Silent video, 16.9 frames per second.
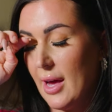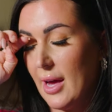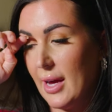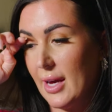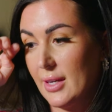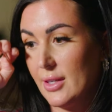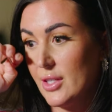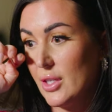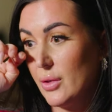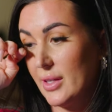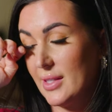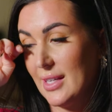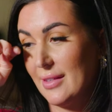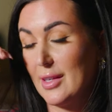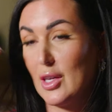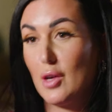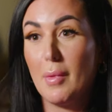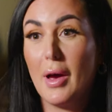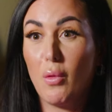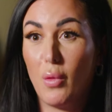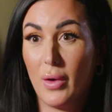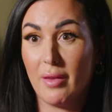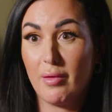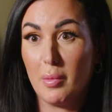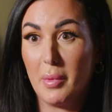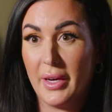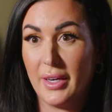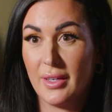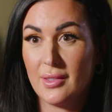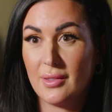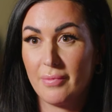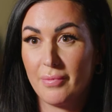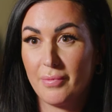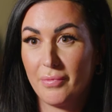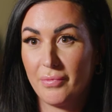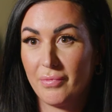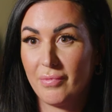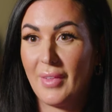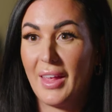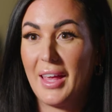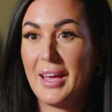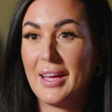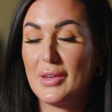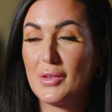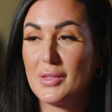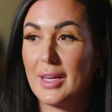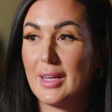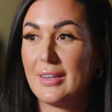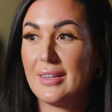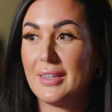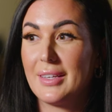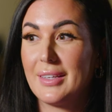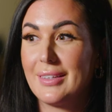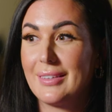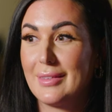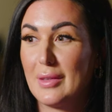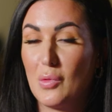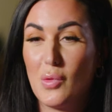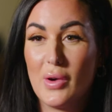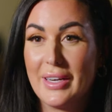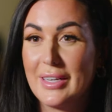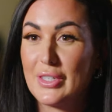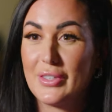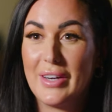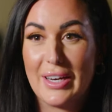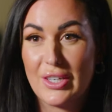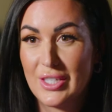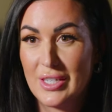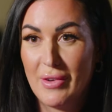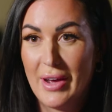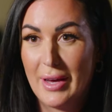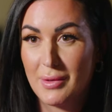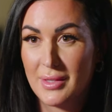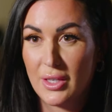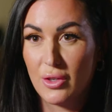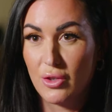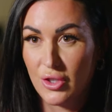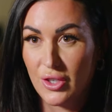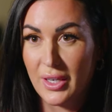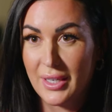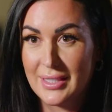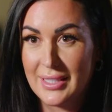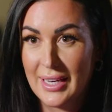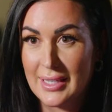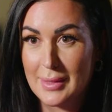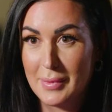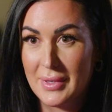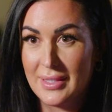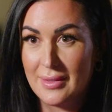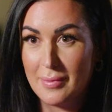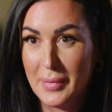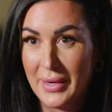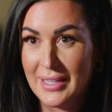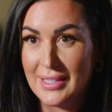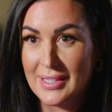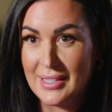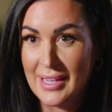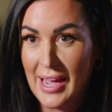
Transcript: and you had said that you met one of the players. And you said the one interaction you had was that you shook Desmond Bane's